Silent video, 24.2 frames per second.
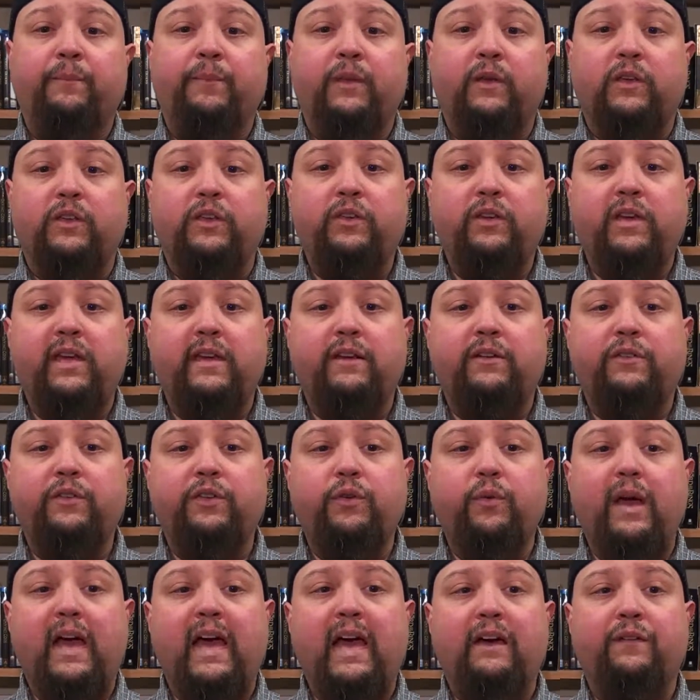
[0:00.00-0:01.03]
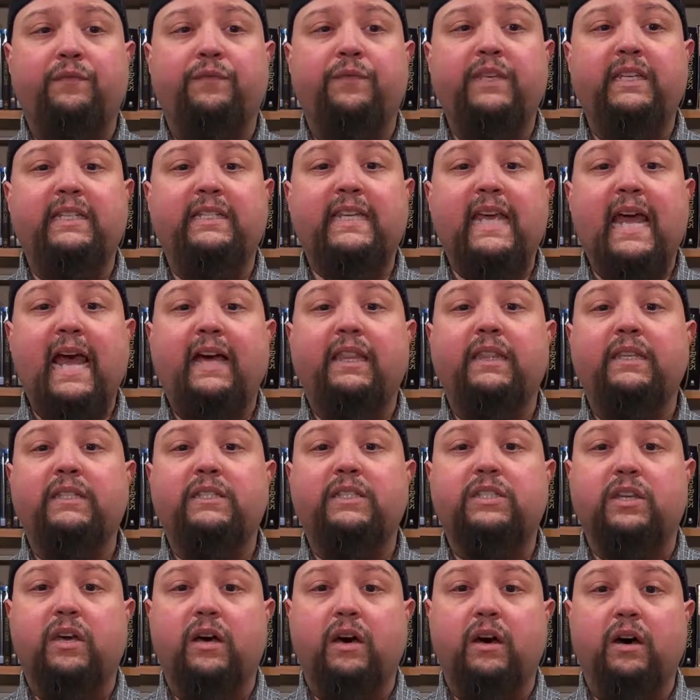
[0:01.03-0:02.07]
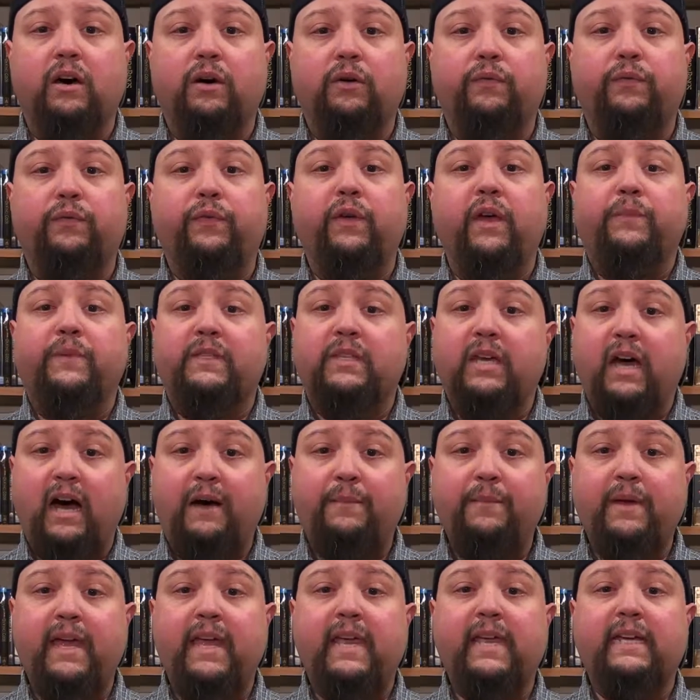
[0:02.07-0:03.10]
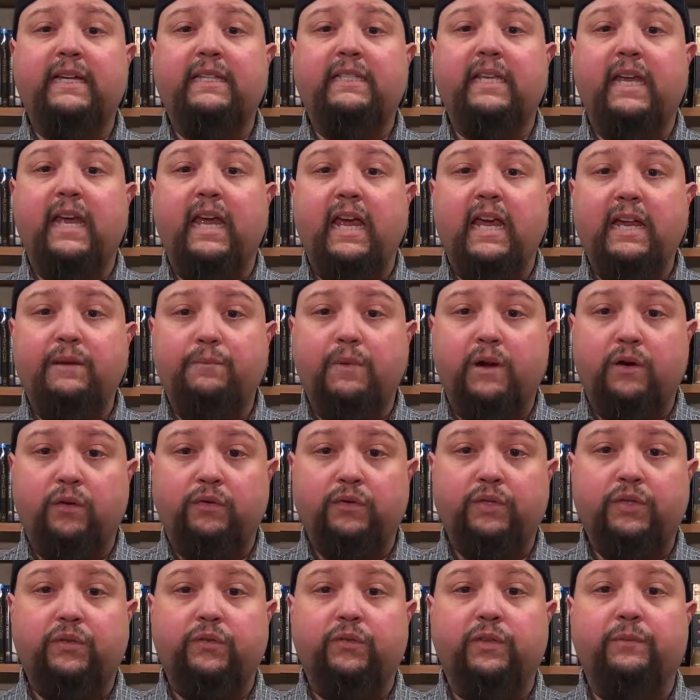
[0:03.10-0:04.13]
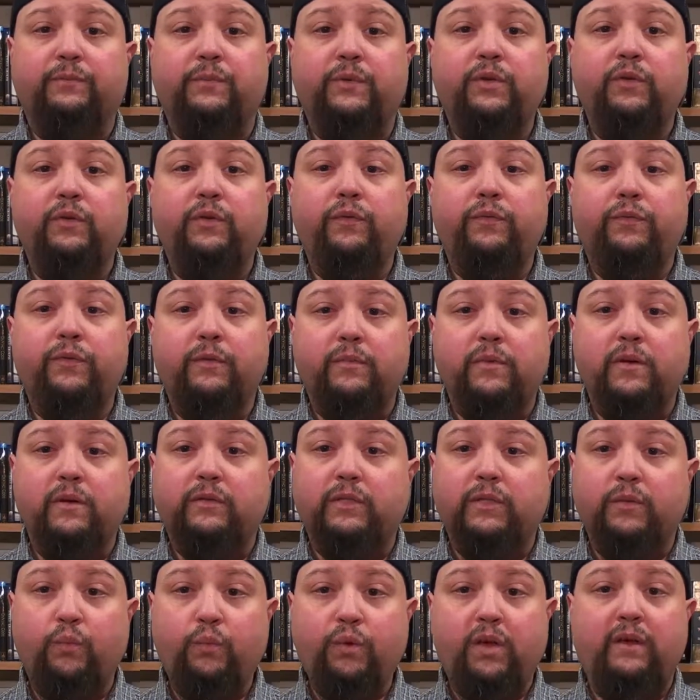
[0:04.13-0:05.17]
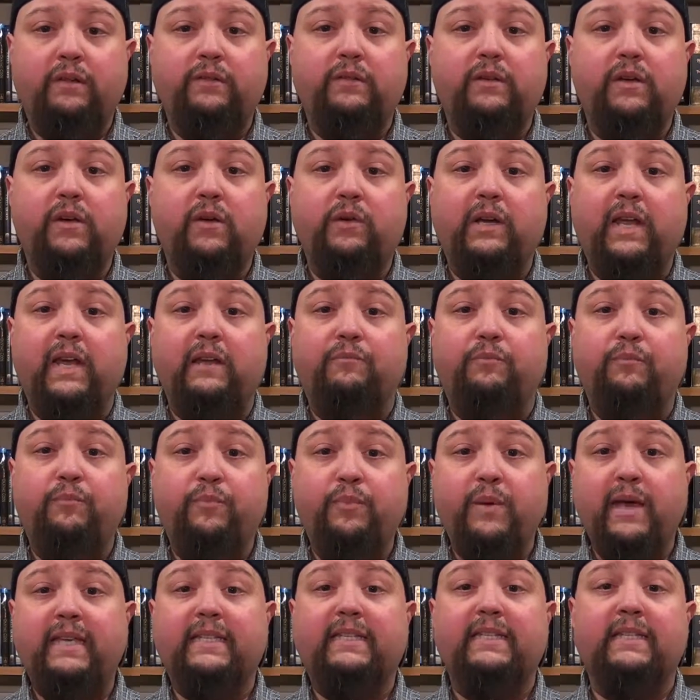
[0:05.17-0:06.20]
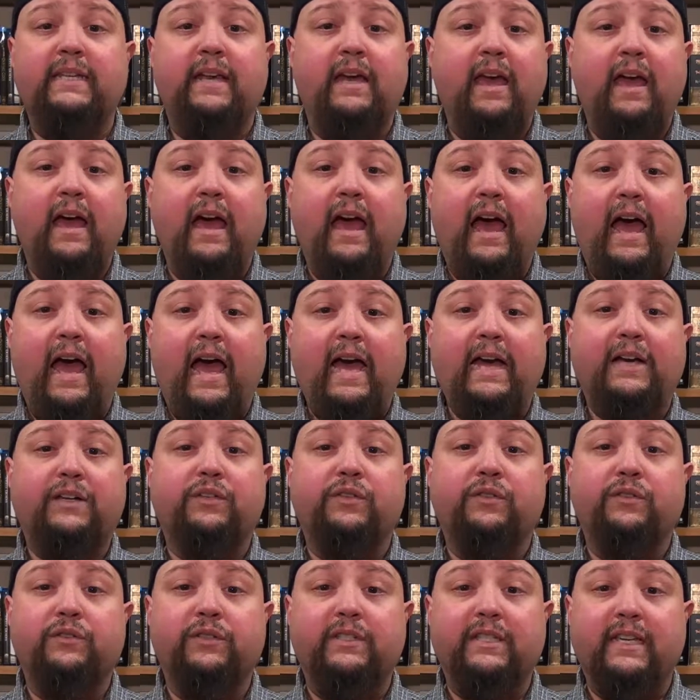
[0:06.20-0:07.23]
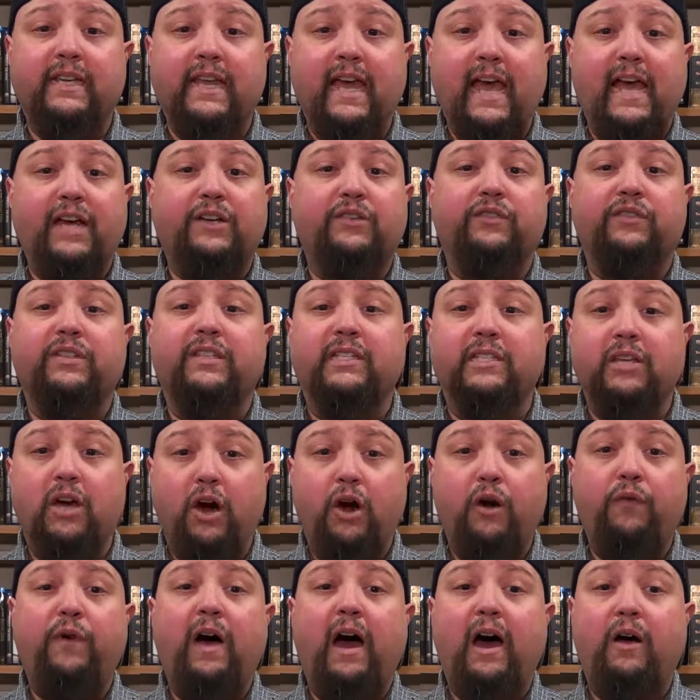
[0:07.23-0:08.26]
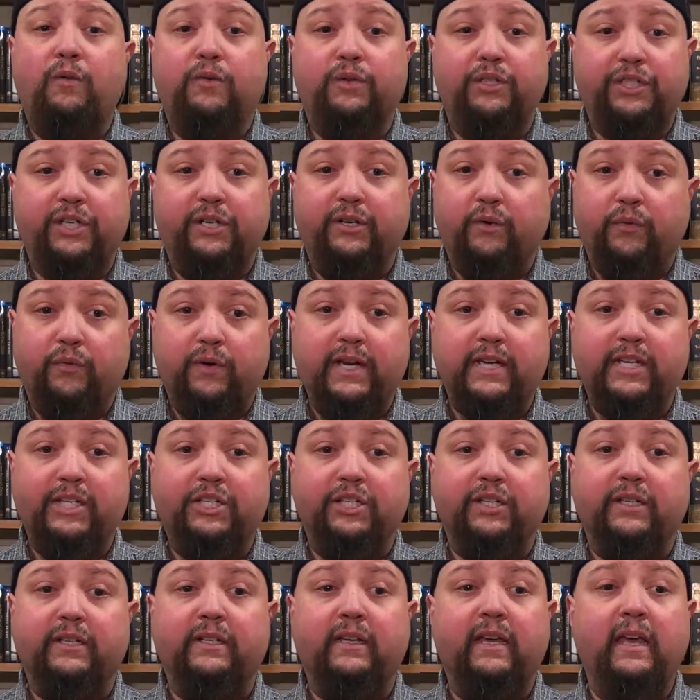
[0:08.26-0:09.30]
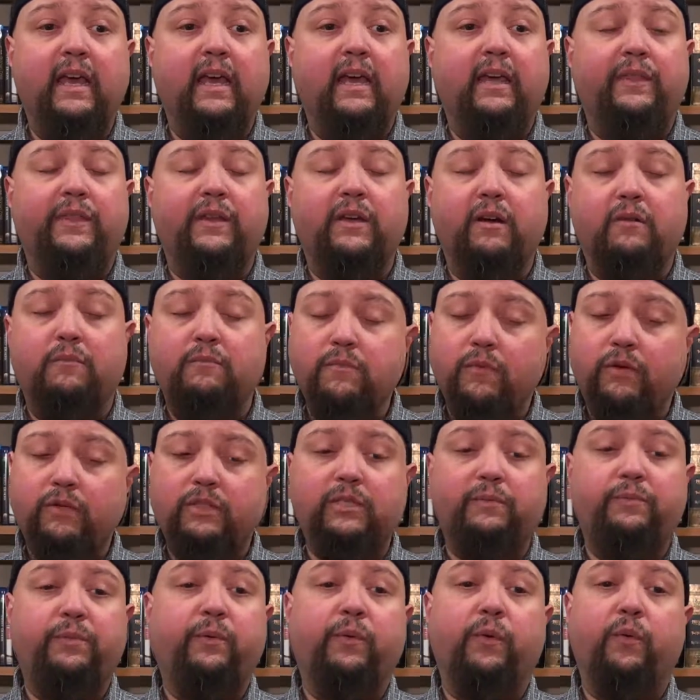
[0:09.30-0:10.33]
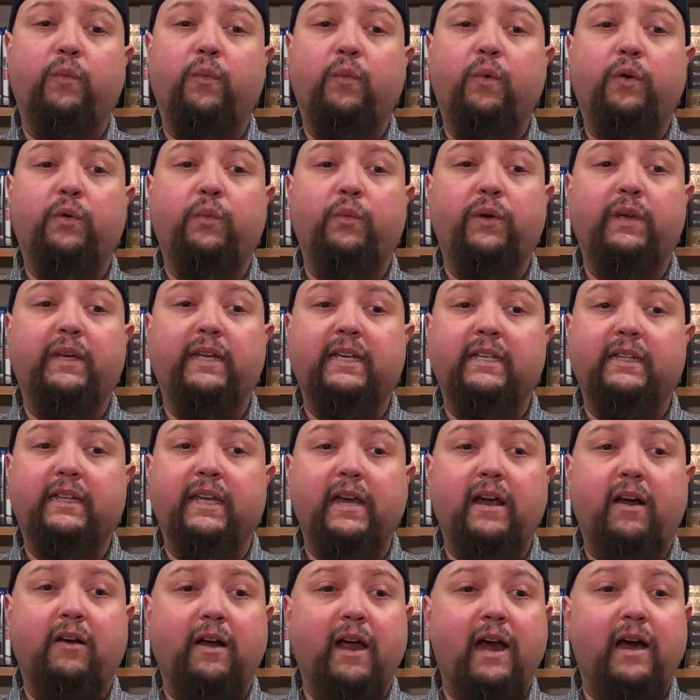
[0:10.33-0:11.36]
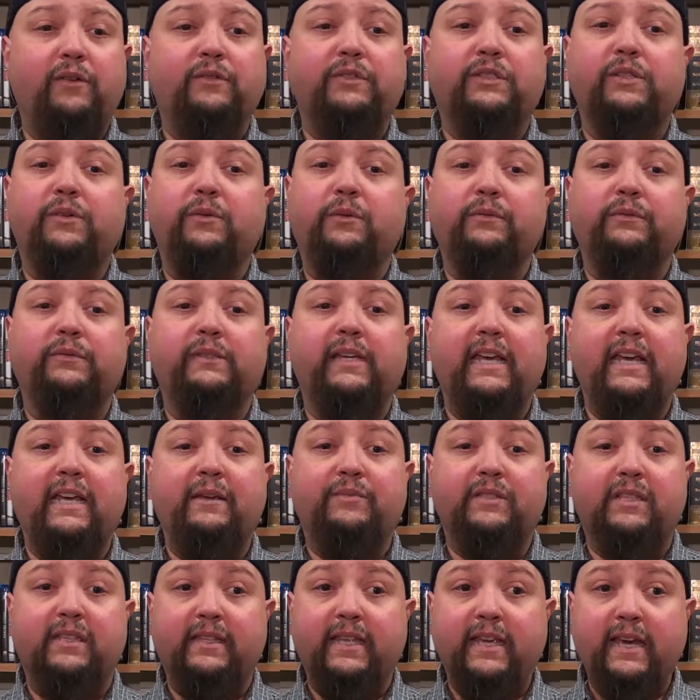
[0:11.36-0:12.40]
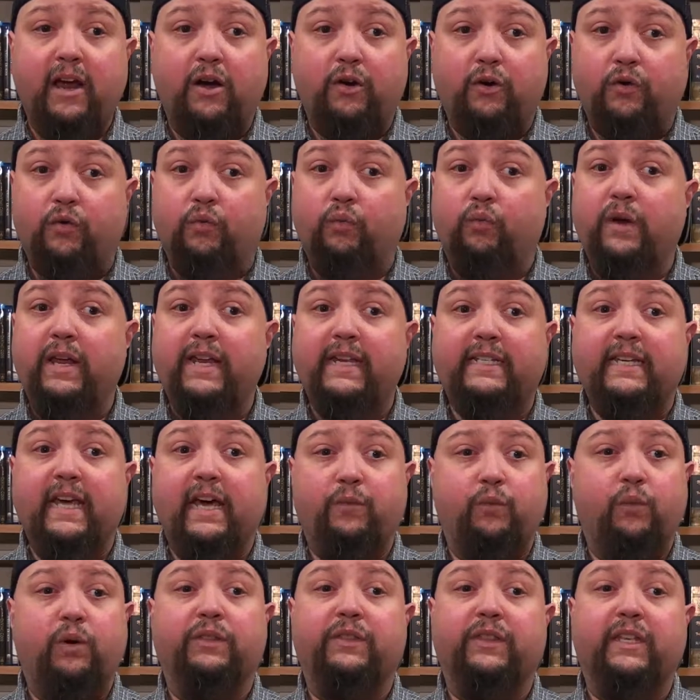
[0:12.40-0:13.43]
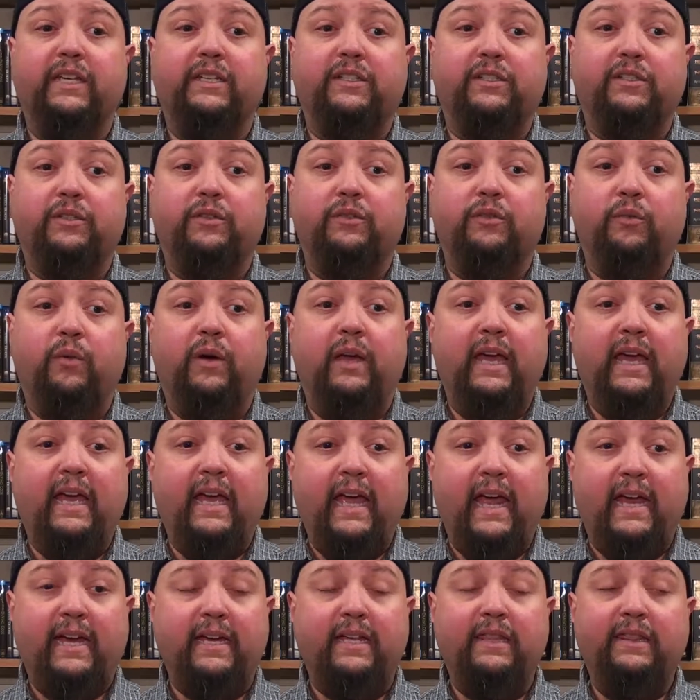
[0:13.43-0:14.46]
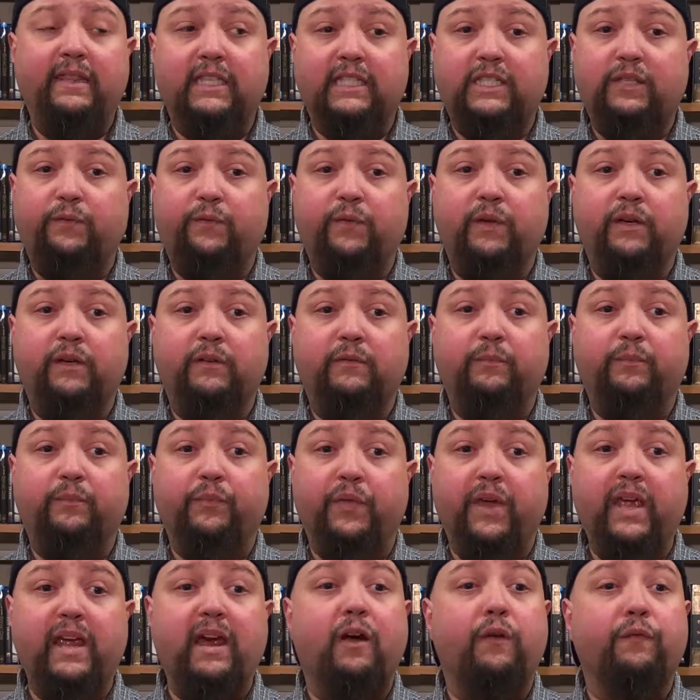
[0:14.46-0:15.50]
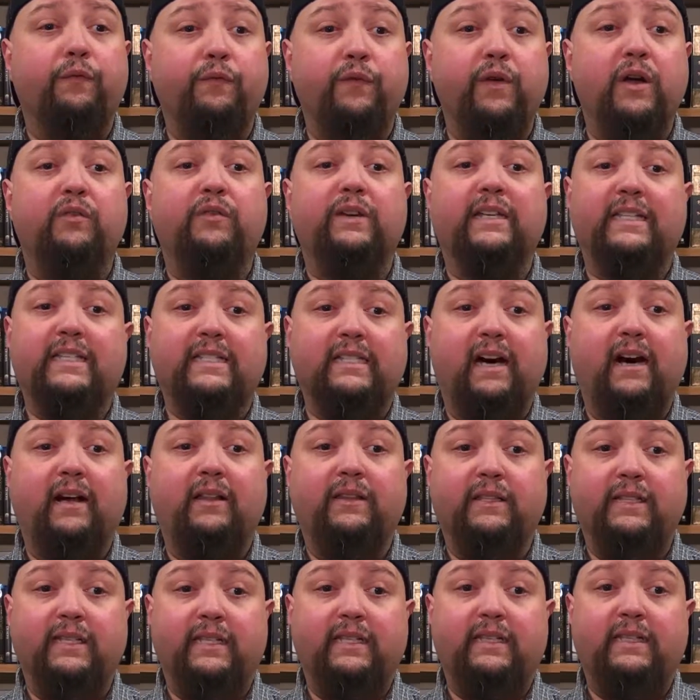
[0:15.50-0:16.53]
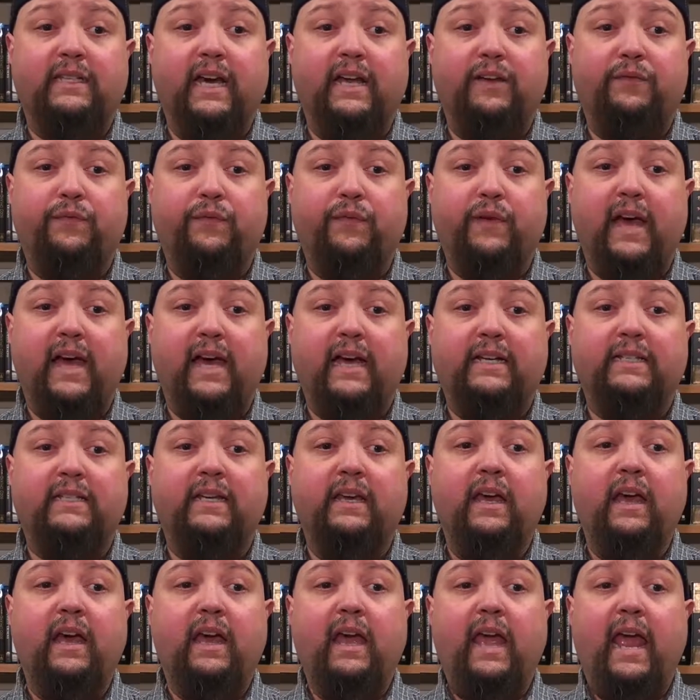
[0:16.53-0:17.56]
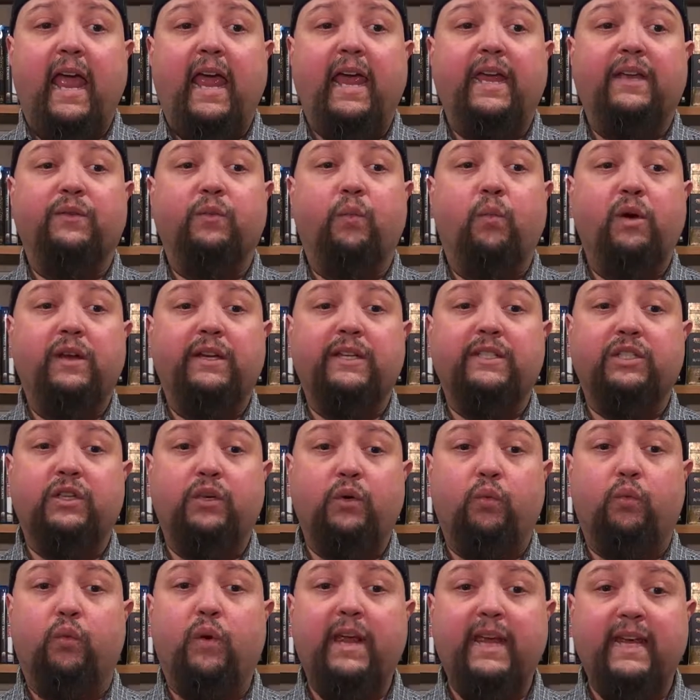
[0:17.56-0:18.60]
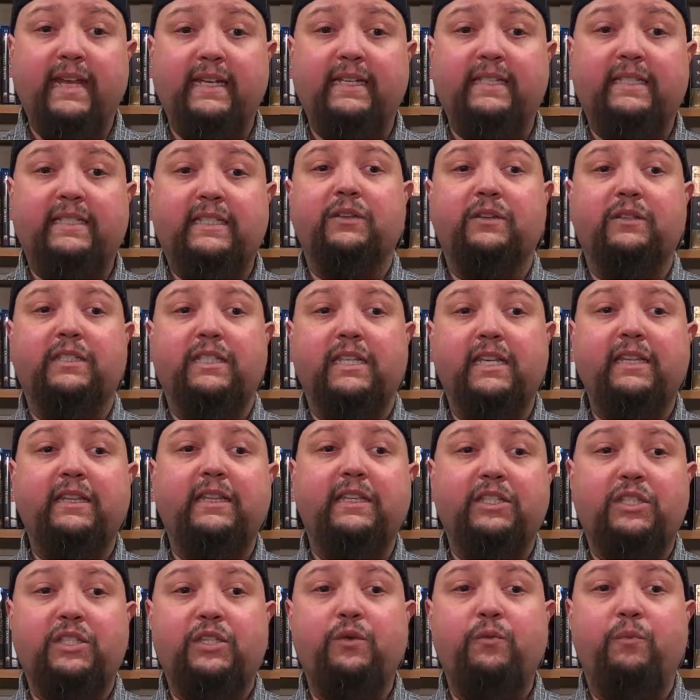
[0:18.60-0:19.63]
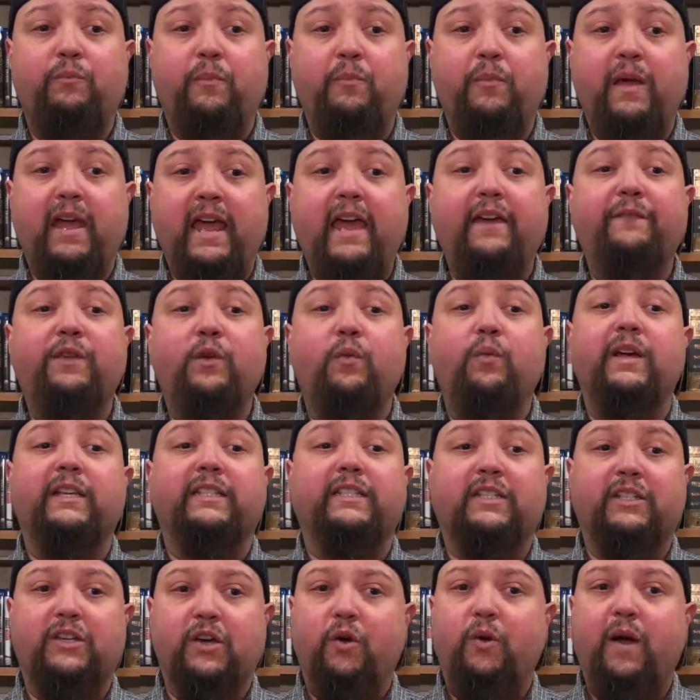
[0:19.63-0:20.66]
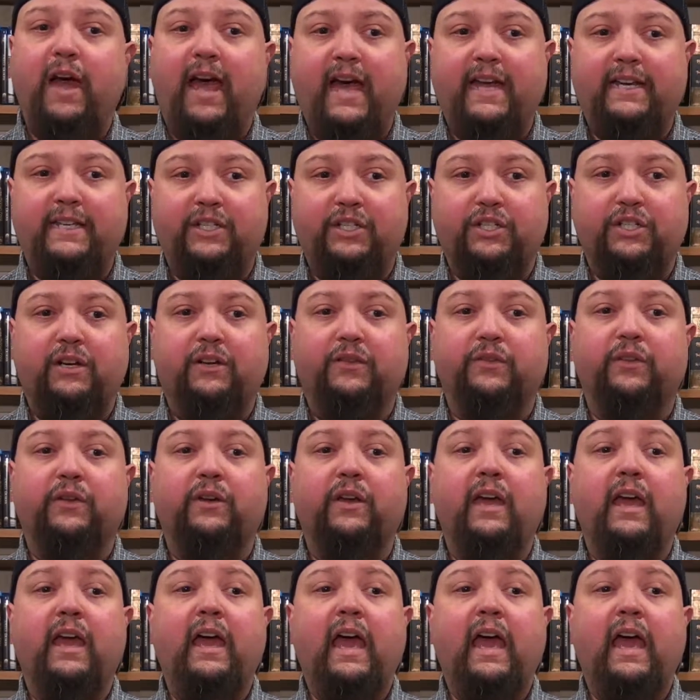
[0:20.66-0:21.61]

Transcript: Here you have the talents of Tom Hanks and Meryl Streep, two of the most well-known and best actors and actresses of our generation. They are multiple award-winning, they are household names, and they are great at what they do. And in this film, they are very solid in that fact. And what is great is seeing these two heavyweights go at each other,